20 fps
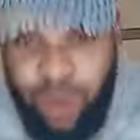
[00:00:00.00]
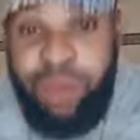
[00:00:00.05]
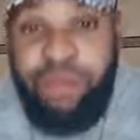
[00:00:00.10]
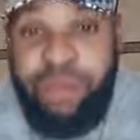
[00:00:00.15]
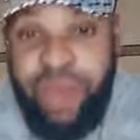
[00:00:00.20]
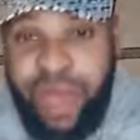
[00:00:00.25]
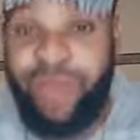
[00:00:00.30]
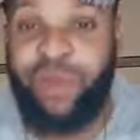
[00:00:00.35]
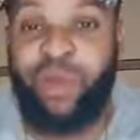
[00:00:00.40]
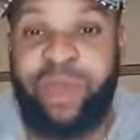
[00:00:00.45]
when
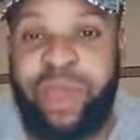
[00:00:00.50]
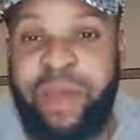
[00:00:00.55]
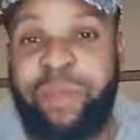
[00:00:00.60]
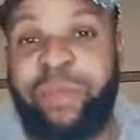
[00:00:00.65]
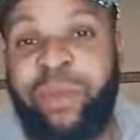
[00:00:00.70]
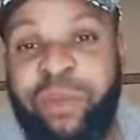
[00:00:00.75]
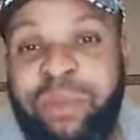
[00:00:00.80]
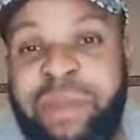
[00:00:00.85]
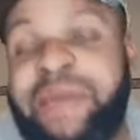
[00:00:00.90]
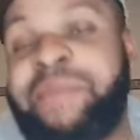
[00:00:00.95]
me and you get
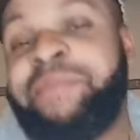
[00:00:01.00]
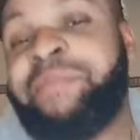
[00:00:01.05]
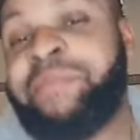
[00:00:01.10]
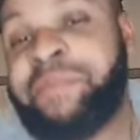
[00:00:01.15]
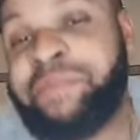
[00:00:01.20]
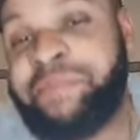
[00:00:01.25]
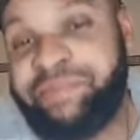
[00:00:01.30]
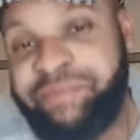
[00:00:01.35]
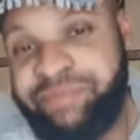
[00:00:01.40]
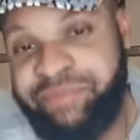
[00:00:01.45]
problem.
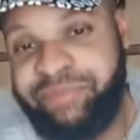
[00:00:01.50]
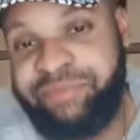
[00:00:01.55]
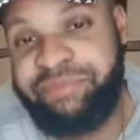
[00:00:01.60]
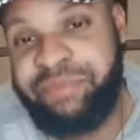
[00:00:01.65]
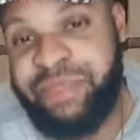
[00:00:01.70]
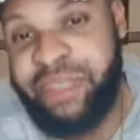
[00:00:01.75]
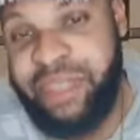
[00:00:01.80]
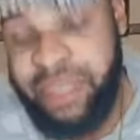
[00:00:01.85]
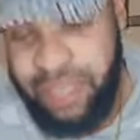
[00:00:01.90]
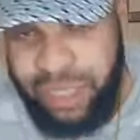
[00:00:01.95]

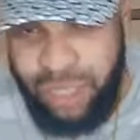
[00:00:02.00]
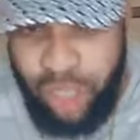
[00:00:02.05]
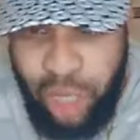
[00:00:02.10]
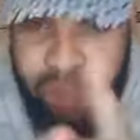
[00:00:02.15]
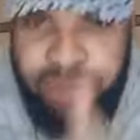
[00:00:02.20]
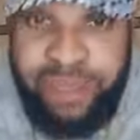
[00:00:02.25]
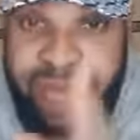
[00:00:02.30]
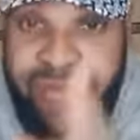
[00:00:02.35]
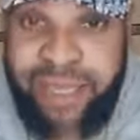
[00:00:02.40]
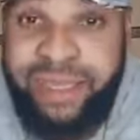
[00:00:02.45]

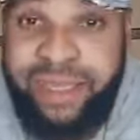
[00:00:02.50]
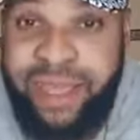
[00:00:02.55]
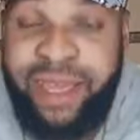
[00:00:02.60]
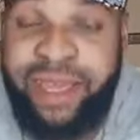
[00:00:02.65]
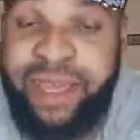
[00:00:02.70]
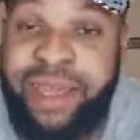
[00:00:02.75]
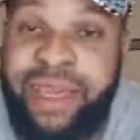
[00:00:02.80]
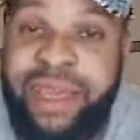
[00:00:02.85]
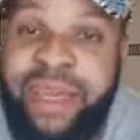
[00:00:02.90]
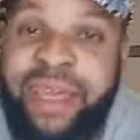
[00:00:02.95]
Sometimes,
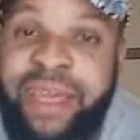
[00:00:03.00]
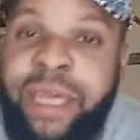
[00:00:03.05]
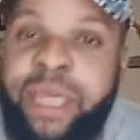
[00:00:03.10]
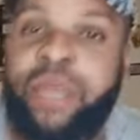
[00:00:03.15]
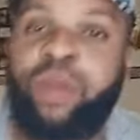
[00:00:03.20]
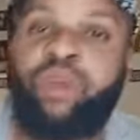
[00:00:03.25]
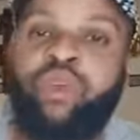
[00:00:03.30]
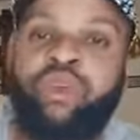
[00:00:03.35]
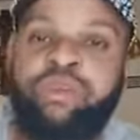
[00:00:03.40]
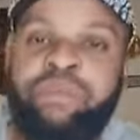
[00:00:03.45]
it
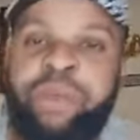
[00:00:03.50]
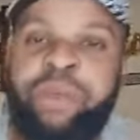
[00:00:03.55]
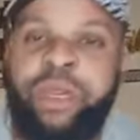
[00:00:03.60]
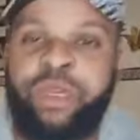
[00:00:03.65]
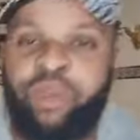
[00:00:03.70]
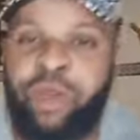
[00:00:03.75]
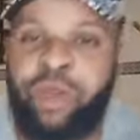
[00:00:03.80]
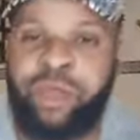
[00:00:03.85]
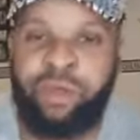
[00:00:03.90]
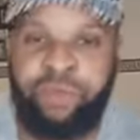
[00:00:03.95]
good make
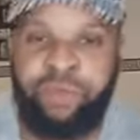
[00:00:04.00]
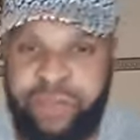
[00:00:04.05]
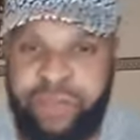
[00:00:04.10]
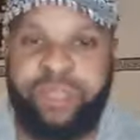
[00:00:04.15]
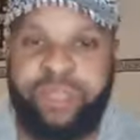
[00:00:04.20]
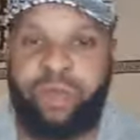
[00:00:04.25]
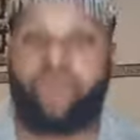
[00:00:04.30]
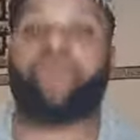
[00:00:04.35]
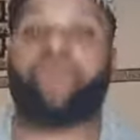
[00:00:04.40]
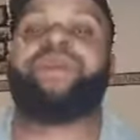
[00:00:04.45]
you and your
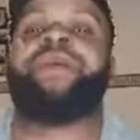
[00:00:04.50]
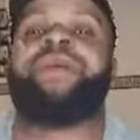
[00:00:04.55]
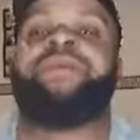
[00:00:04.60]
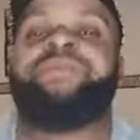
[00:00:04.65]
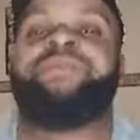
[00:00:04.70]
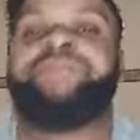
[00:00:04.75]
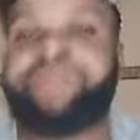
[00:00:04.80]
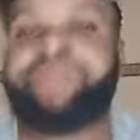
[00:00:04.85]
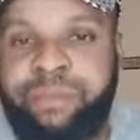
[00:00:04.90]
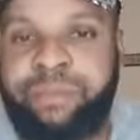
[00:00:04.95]
friend the quarrel.
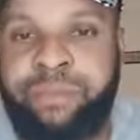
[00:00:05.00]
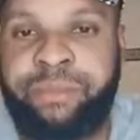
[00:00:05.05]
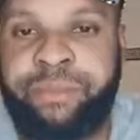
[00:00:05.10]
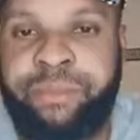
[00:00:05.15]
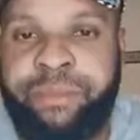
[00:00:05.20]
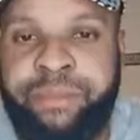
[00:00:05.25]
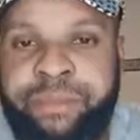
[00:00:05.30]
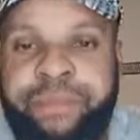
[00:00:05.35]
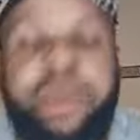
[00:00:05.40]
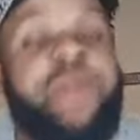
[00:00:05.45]

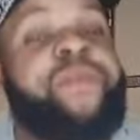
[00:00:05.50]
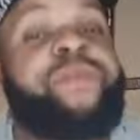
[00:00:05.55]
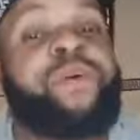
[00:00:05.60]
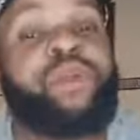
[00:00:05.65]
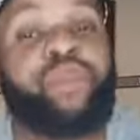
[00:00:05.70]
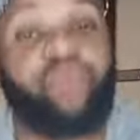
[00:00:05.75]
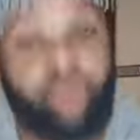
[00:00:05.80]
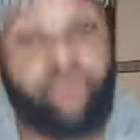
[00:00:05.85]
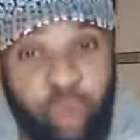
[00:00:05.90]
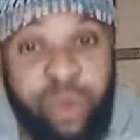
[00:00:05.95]
Maybe
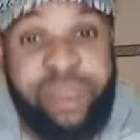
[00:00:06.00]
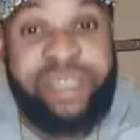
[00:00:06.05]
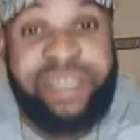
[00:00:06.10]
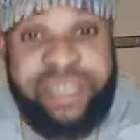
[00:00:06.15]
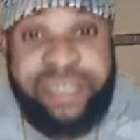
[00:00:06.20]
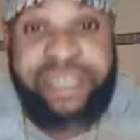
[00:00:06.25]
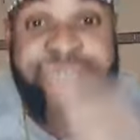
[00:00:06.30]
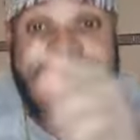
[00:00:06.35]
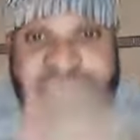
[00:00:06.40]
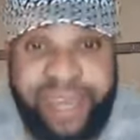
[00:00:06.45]
for no
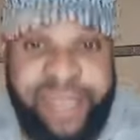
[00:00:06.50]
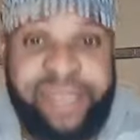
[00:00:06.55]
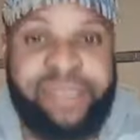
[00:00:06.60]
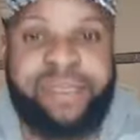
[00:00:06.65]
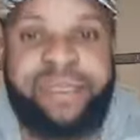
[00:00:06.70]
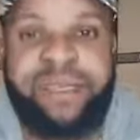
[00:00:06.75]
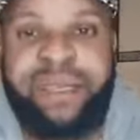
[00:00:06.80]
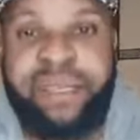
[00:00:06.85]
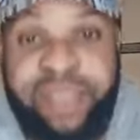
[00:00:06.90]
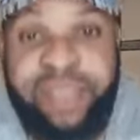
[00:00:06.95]
waiting to
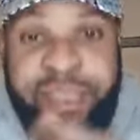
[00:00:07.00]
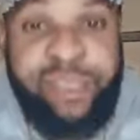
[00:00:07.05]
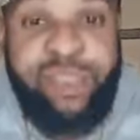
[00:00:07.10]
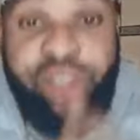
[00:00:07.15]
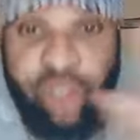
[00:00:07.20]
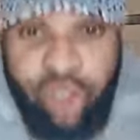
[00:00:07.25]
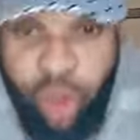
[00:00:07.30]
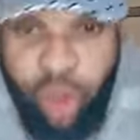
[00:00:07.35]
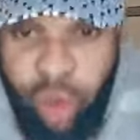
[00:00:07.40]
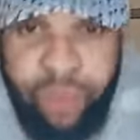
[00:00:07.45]
get in
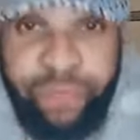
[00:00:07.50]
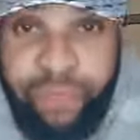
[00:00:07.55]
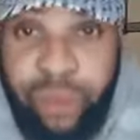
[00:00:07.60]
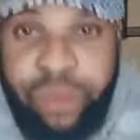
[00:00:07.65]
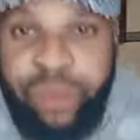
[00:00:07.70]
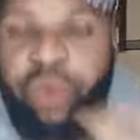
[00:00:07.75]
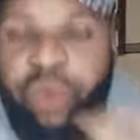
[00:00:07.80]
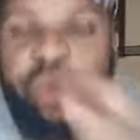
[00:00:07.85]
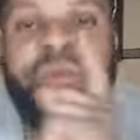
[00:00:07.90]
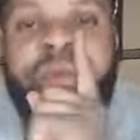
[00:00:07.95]
stock
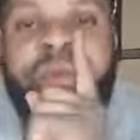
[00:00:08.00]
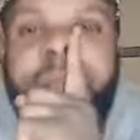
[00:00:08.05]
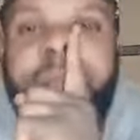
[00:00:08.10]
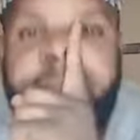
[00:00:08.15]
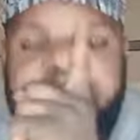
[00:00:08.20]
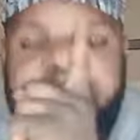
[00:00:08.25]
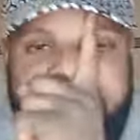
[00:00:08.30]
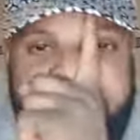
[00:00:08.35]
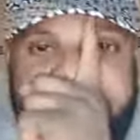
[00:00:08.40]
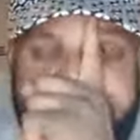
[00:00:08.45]
for you.
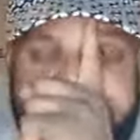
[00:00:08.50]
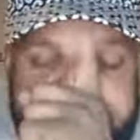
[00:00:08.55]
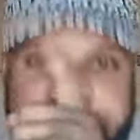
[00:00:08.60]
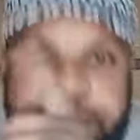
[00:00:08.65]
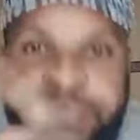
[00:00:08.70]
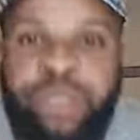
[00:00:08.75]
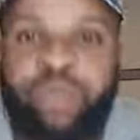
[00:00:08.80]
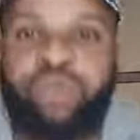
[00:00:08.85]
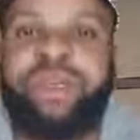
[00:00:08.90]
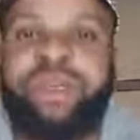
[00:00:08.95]

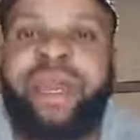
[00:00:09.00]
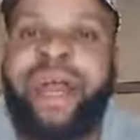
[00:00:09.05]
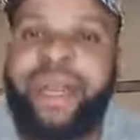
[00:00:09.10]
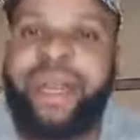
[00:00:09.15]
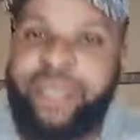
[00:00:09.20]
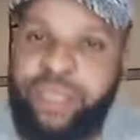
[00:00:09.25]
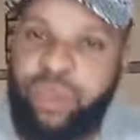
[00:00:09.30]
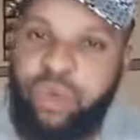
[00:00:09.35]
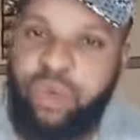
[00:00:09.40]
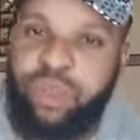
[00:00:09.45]
You they
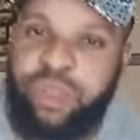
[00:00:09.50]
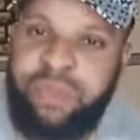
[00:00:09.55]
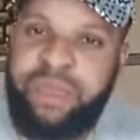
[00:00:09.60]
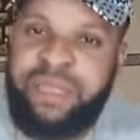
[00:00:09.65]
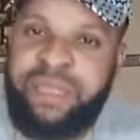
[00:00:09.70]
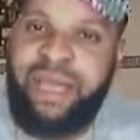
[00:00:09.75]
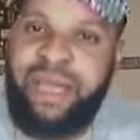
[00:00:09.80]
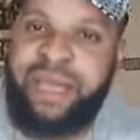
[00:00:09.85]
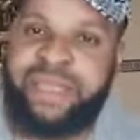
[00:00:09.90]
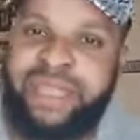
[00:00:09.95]
accuse
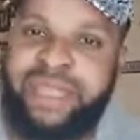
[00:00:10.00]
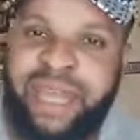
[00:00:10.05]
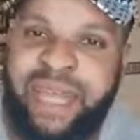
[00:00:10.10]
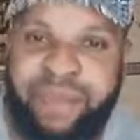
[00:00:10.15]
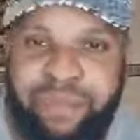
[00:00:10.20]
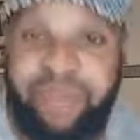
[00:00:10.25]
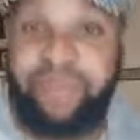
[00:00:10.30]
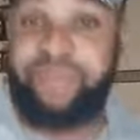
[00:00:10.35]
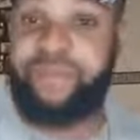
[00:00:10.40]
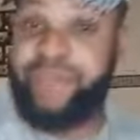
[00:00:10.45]
me now saying
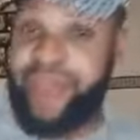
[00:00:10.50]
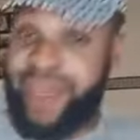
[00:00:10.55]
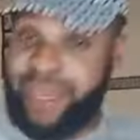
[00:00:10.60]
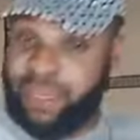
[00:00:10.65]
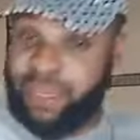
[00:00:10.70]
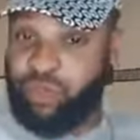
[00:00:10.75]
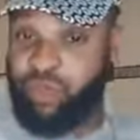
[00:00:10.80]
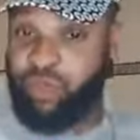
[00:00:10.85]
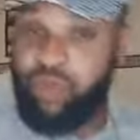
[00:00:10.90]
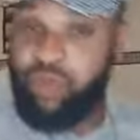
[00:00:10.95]
that me fair
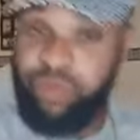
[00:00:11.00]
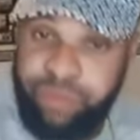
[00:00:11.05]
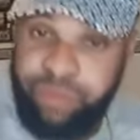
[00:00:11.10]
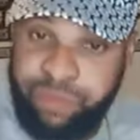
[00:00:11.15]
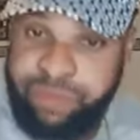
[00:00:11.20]
you.